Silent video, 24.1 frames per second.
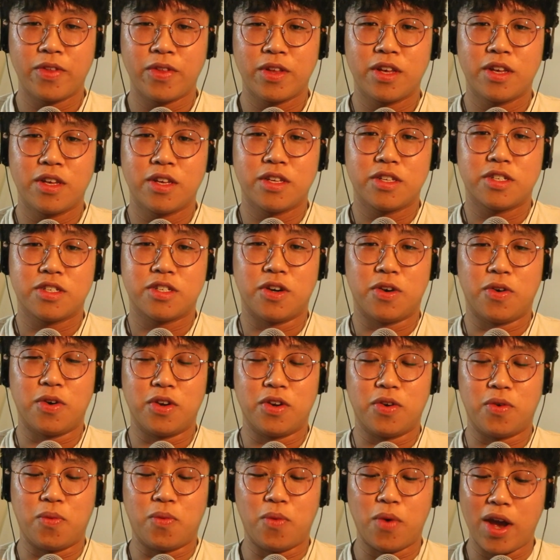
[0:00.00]
So in
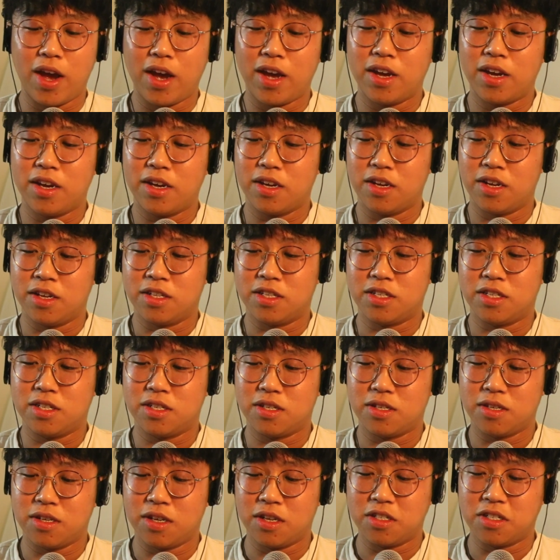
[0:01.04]
a way,
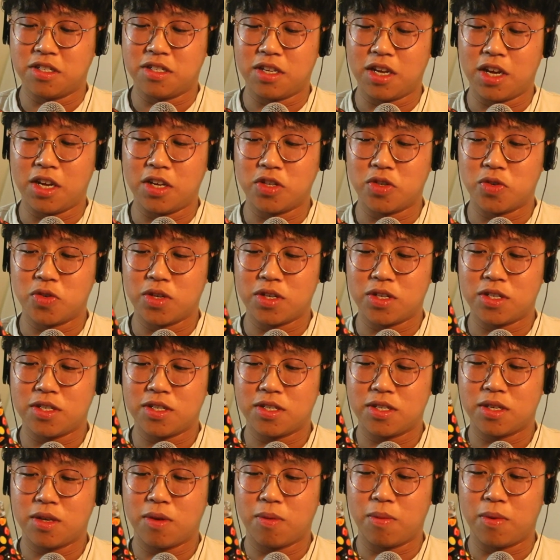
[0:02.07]
it's
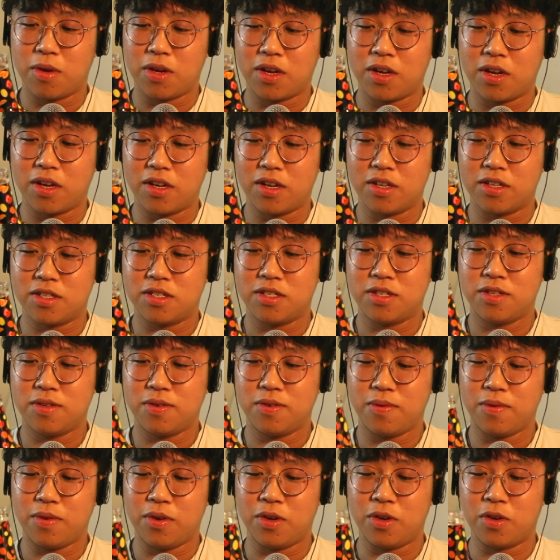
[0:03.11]
dangerous because
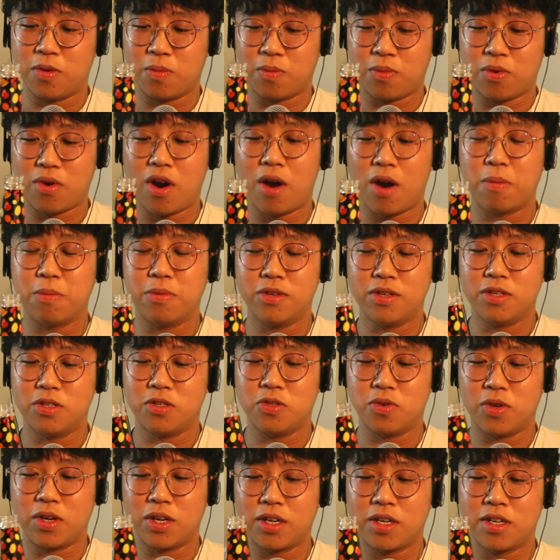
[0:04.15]
you can probably
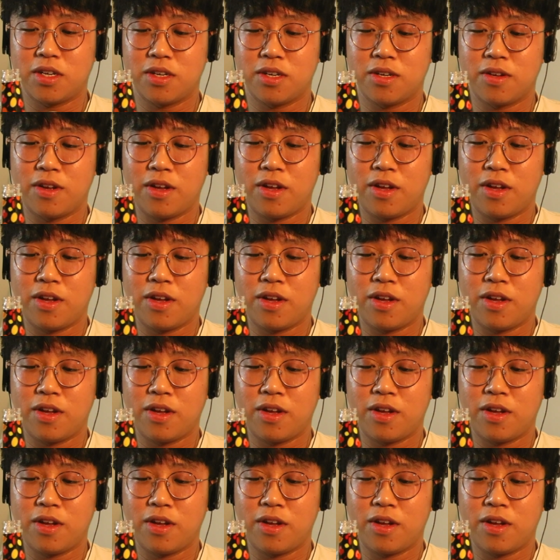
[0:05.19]
drink.